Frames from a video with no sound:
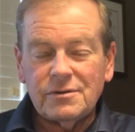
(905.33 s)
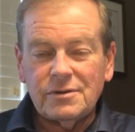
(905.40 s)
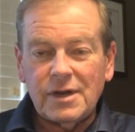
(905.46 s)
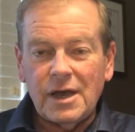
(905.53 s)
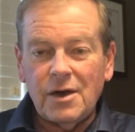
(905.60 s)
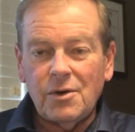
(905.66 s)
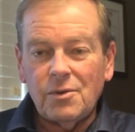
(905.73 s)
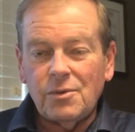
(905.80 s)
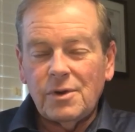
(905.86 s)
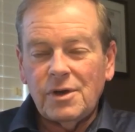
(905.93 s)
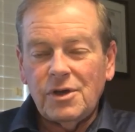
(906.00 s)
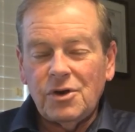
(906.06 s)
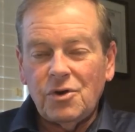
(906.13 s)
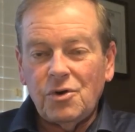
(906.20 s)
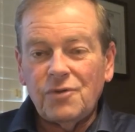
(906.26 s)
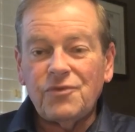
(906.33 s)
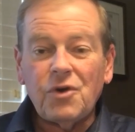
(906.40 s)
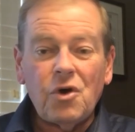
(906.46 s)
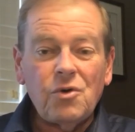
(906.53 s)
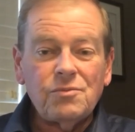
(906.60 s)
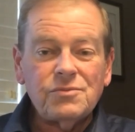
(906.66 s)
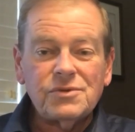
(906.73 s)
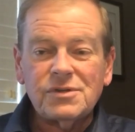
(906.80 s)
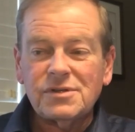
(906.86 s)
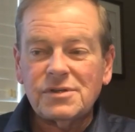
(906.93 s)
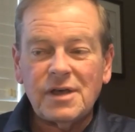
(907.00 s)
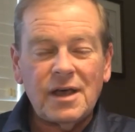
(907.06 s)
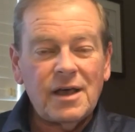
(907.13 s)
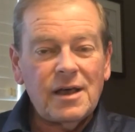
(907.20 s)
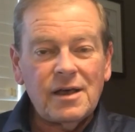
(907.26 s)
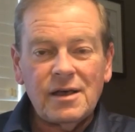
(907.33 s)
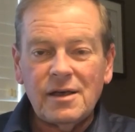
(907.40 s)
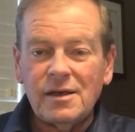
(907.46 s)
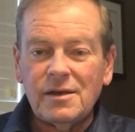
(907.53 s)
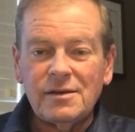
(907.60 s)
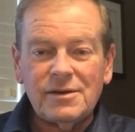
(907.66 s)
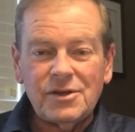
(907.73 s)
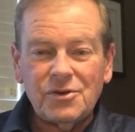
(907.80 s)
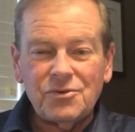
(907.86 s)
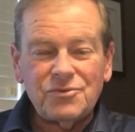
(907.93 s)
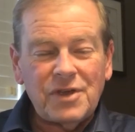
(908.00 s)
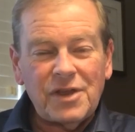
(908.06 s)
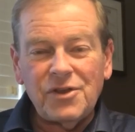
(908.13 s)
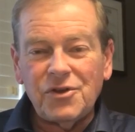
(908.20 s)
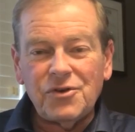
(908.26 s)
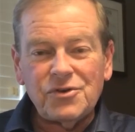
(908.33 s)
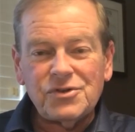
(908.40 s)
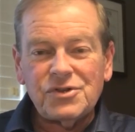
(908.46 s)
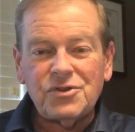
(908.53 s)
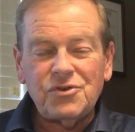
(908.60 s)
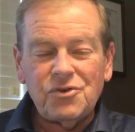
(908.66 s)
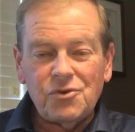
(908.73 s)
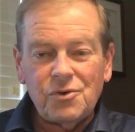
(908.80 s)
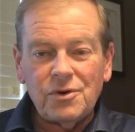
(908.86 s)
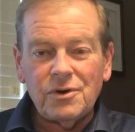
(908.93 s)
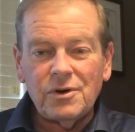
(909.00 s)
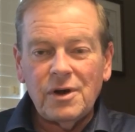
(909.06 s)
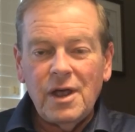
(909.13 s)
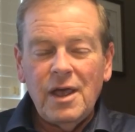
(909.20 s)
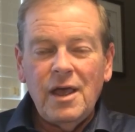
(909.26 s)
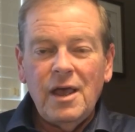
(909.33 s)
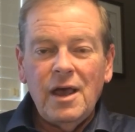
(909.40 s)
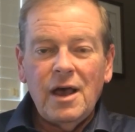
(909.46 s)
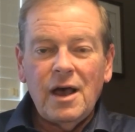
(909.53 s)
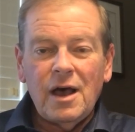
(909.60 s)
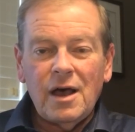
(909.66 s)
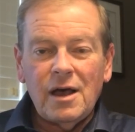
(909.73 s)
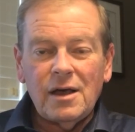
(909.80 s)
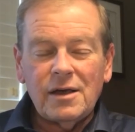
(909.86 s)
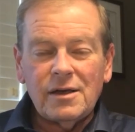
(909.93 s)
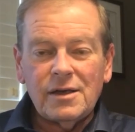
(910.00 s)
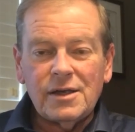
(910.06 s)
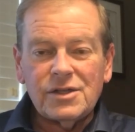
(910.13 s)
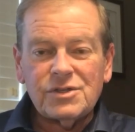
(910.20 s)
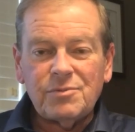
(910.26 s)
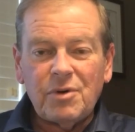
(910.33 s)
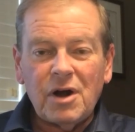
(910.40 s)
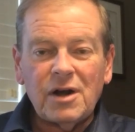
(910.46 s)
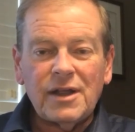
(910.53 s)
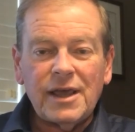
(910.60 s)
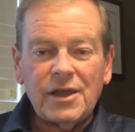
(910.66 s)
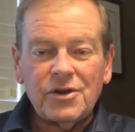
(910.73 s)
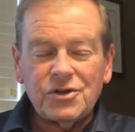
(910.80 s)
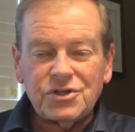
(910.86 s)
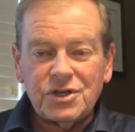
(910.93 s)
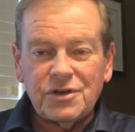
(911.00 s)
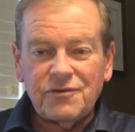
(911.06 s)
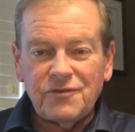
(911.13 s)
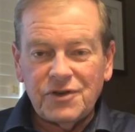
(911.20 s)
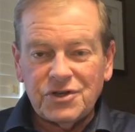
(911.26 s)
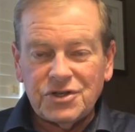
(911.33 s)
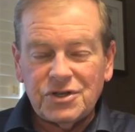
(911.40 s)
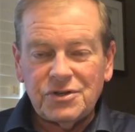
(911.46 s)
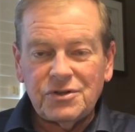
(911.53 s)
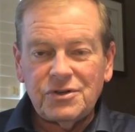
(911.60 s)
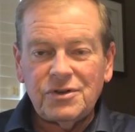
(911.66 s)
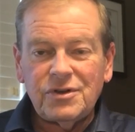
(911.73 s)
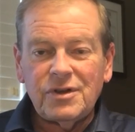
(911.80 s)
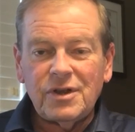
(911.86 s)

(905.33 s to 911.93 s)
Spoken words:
Now, if the home's 10 years and newer, it's probably energy efficient,